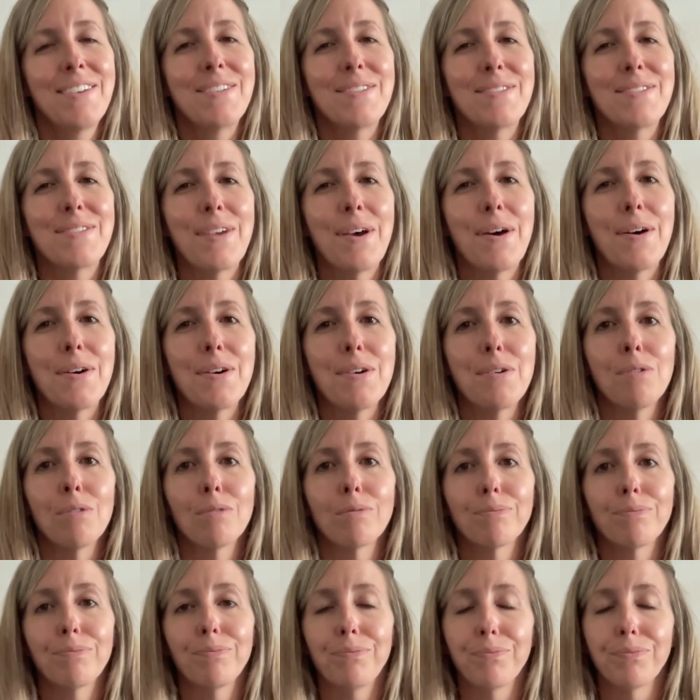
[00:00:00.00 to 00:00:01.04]

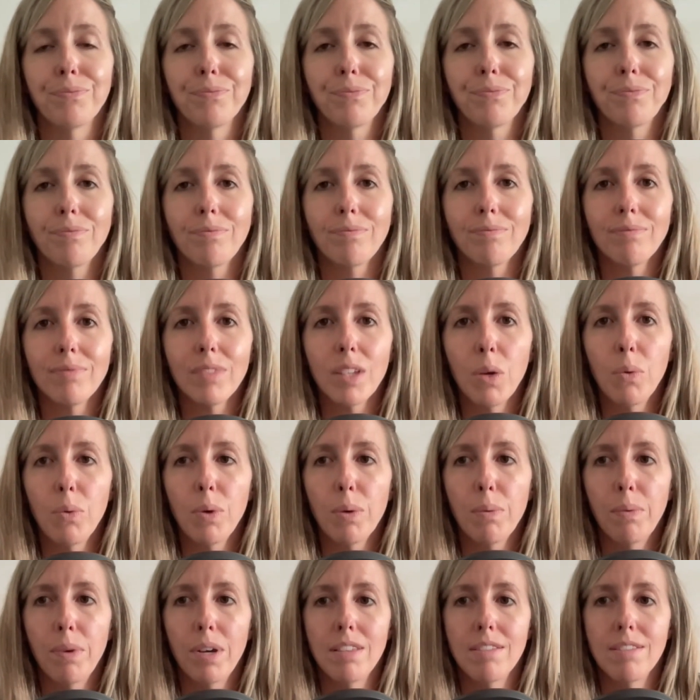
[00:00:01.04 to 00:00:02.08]
So
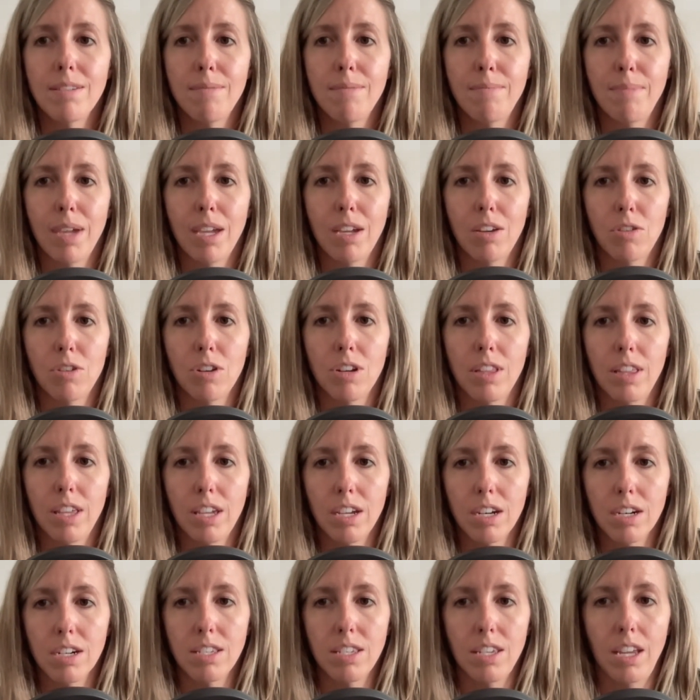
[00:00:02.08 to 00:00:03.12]
we want to make sure
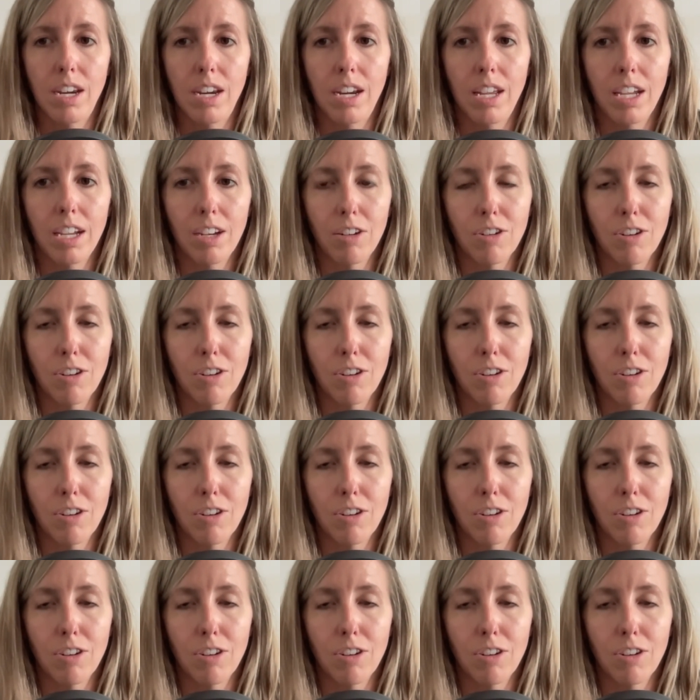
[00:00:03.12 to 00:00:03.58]
that you're sitting